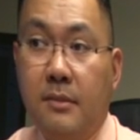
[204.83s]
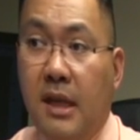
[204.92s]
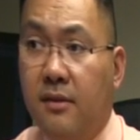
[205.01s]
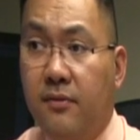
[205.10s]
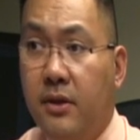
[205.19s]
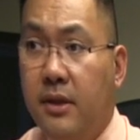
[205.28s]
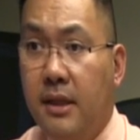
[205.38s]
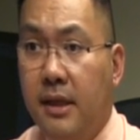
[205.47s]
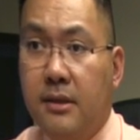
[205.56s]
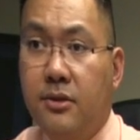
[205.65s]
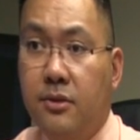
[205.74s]
At the very
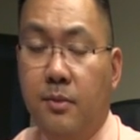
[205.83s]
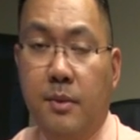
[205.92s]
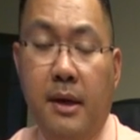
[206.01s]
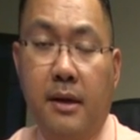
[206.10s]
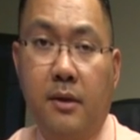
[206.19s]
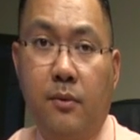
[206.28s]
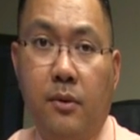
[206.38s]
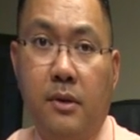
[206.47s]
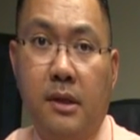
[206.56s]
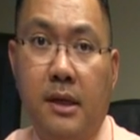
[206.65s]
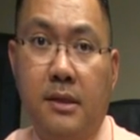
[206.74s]
latest, you'd be back at
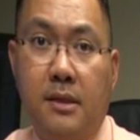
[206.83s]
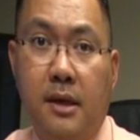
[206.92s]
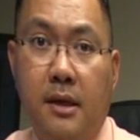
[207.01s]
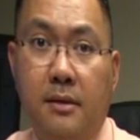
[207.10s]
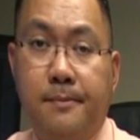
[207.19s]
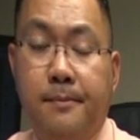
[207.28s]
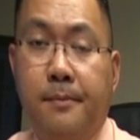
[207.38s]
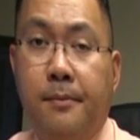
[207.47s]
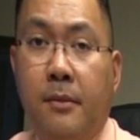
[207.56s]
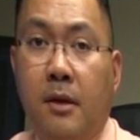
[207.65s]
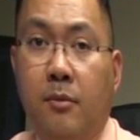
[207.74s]
work the next day.
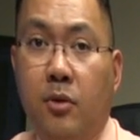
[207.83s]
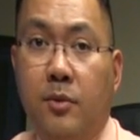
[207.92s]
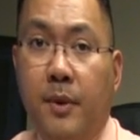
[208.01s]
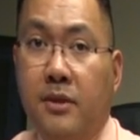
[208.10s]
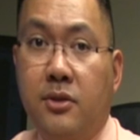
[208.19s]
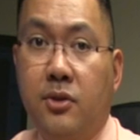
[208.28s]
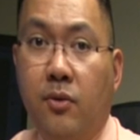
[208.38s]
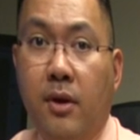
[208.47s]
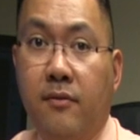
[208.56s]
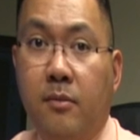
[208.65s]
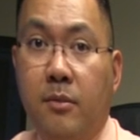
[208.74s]
Most patients
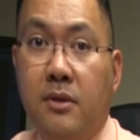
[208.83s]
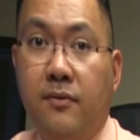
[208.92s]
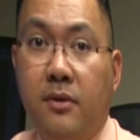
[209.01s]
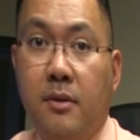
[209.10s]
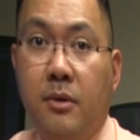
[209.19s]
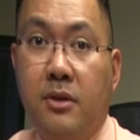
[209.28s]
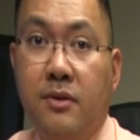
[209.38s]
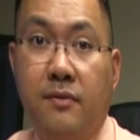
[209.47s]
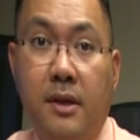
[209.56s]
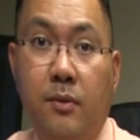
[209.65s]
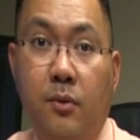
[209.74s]
don't have to miss very much,
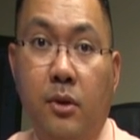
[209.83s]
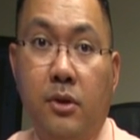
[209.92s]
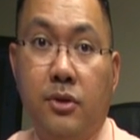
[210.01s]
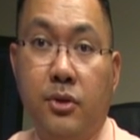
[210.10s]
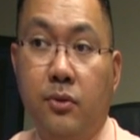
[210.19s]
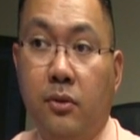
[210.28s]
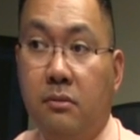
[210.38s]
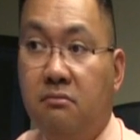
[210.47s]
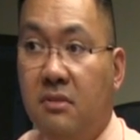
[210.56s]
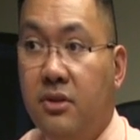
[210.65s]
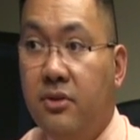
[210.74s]
if any, work or school.
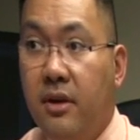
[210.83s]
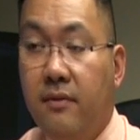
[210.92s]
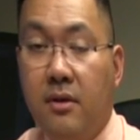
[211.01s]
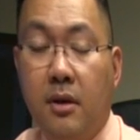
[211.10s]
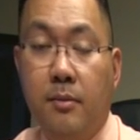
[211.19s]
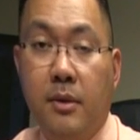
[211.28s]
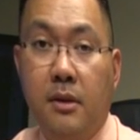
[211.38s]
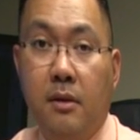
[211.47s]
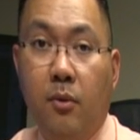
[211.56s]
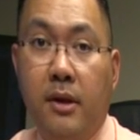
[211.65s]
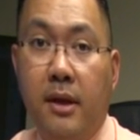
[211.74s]
They just have to come in
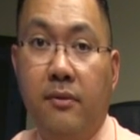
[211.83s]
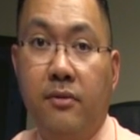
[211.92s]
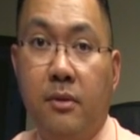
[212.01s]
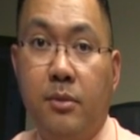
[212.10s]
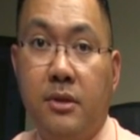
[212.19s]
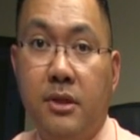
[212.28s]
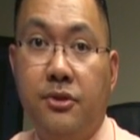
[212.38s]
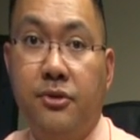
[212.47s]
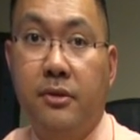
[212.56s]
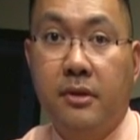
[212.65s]
the one day for the procedure